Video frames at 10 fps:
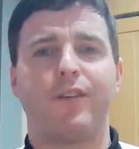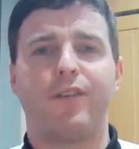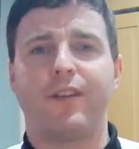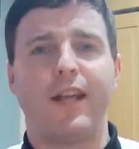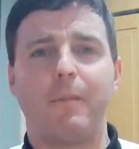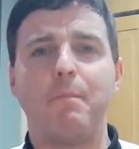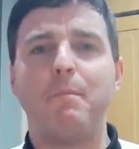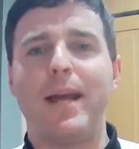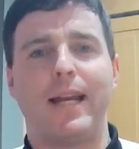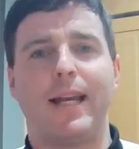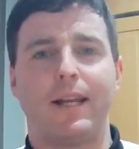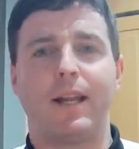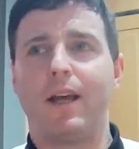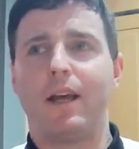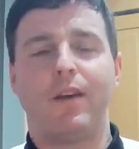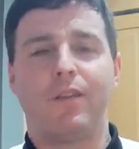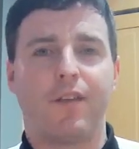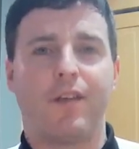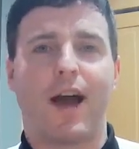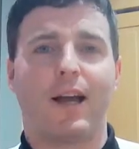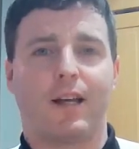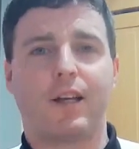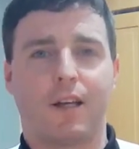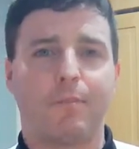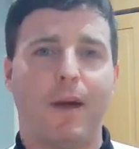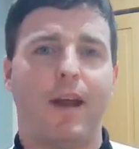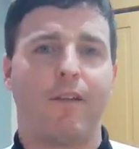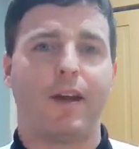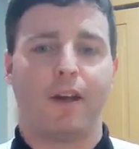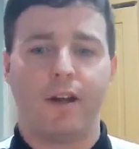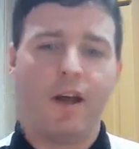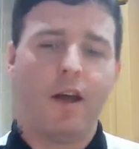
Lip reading: 15 million for that period.